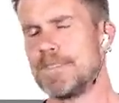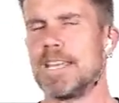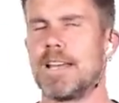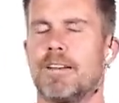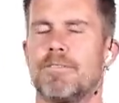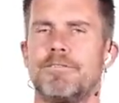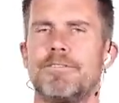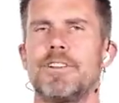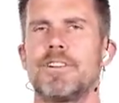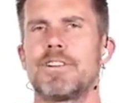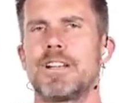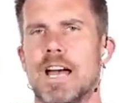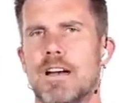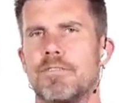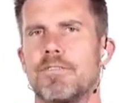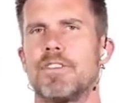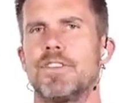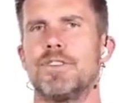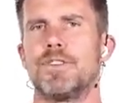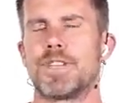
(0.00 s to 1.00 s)
Yeah, fair
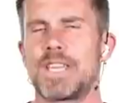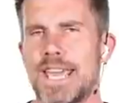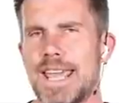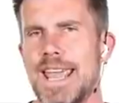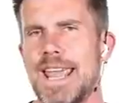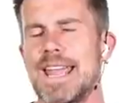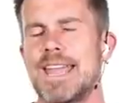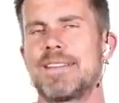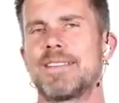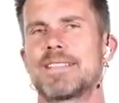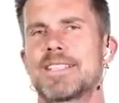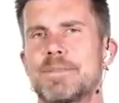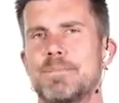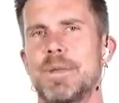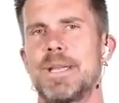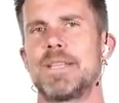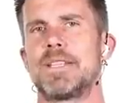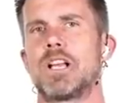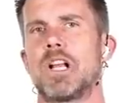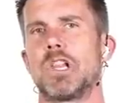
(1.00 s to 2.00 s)
enough. You can
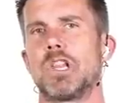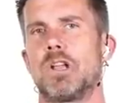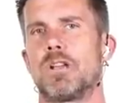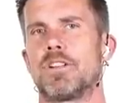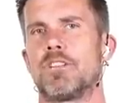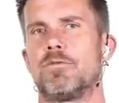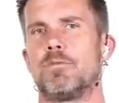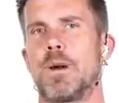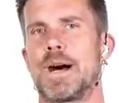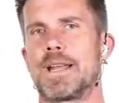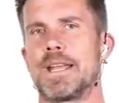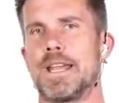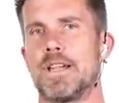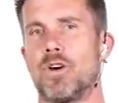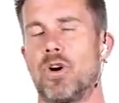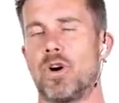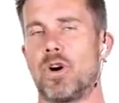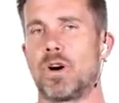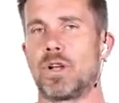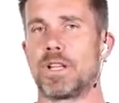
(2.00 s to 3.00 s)
spend a lot of
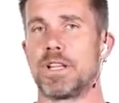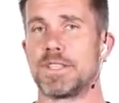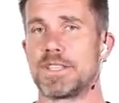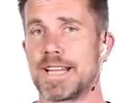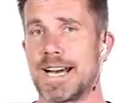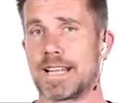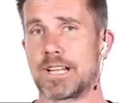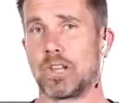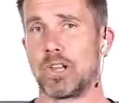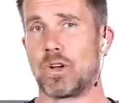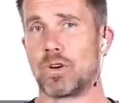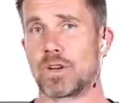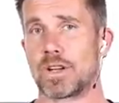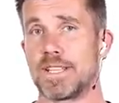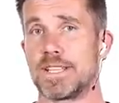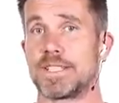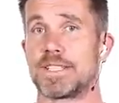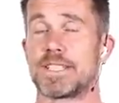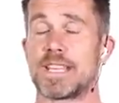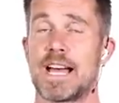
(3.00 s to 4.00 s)
money on data
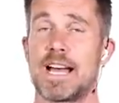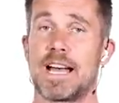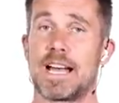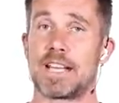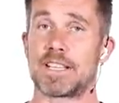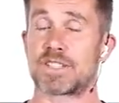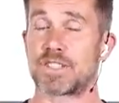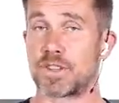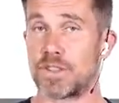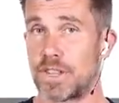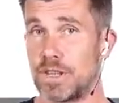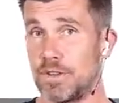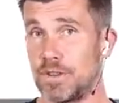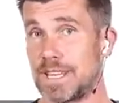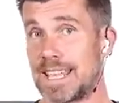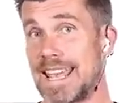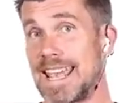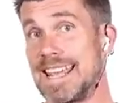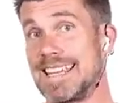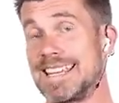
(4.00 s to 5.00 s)
loggers uh, so that
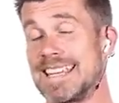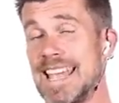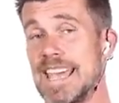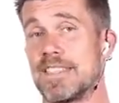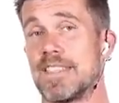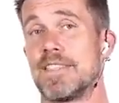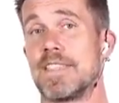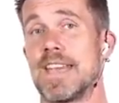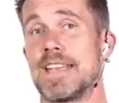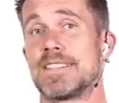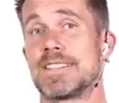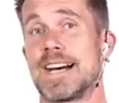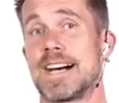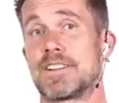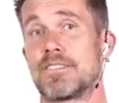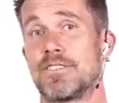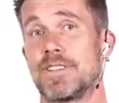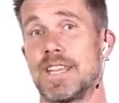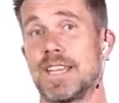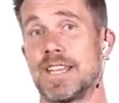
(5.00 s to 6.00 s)
you can gather that
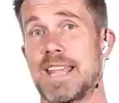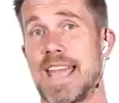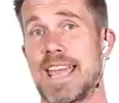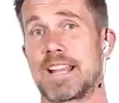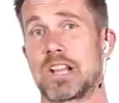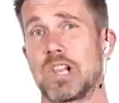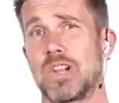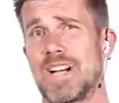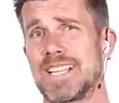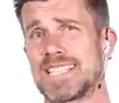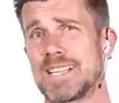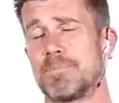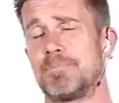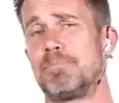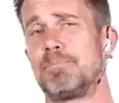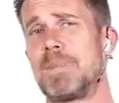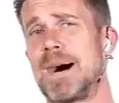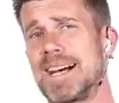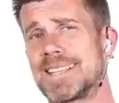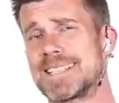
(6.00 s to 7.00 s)
data and then analyze it,
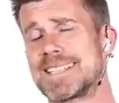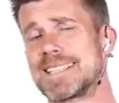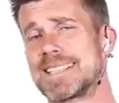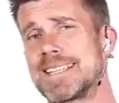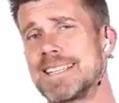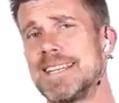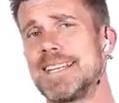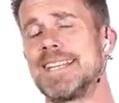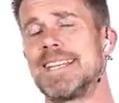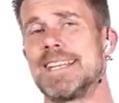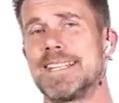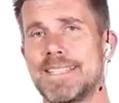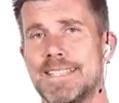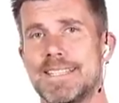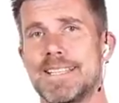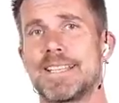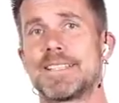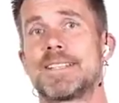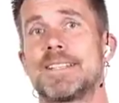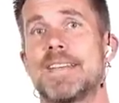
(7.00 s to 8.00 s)
but
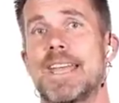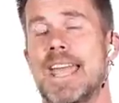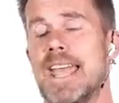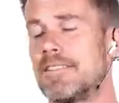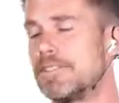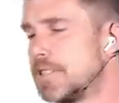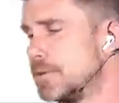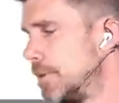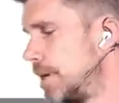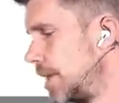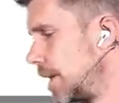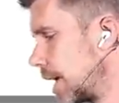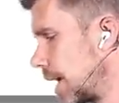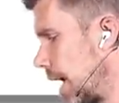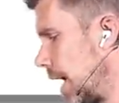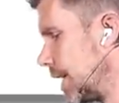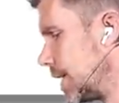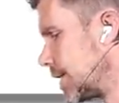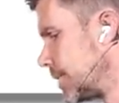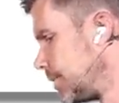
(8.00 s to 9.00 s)
it doesn't have to be the
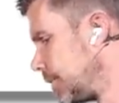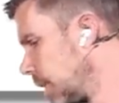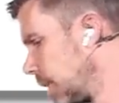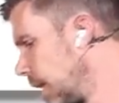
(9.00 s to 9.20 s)
case.